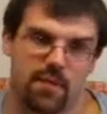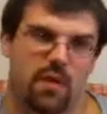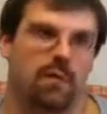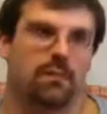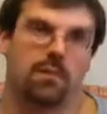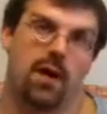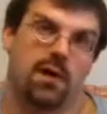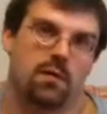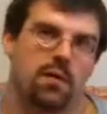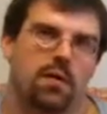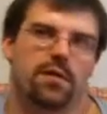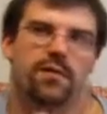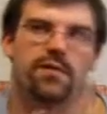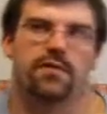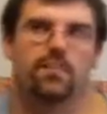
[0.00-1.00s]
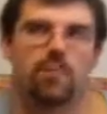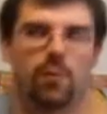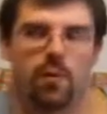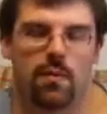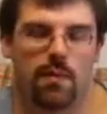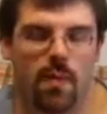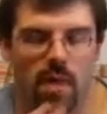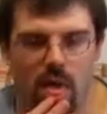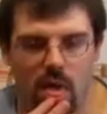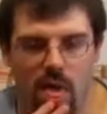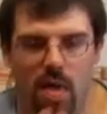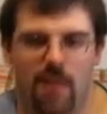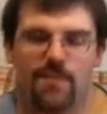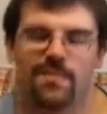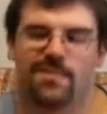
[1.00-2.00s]

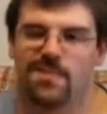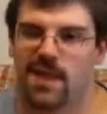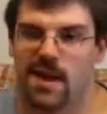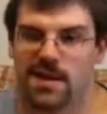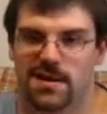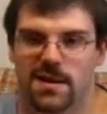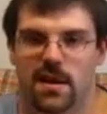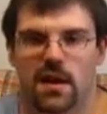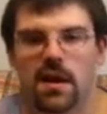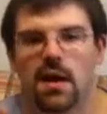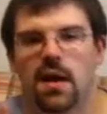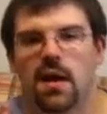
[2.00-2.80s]
well, can't talk.